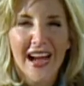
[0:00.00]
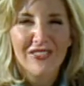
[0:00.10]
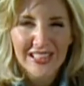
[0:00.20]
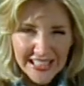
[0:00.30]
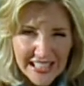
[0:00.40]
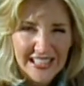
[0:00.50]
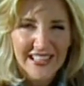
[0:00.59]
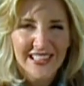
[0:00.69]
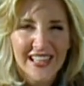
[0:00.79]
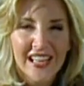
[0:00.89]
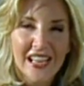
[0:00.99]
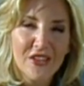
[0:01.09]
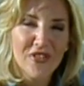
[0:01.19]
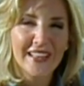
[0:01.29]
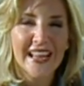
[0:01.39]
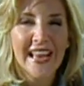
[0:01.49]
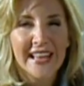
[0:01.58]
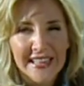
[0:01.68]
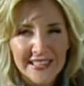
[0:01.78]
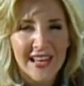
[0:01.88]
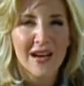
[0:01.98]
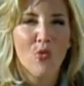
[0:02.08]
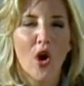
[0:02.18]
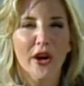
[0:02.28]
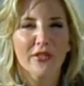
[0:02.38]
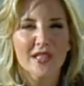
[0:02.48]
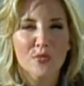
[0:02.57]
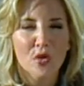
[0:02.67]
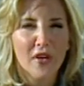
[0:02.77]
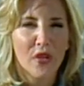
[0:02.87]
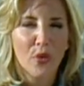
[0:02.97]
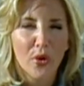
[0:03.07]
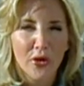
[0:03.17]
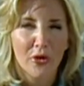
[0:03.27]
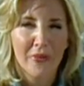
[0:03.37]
have a leak. In fact, anytime water is moving through your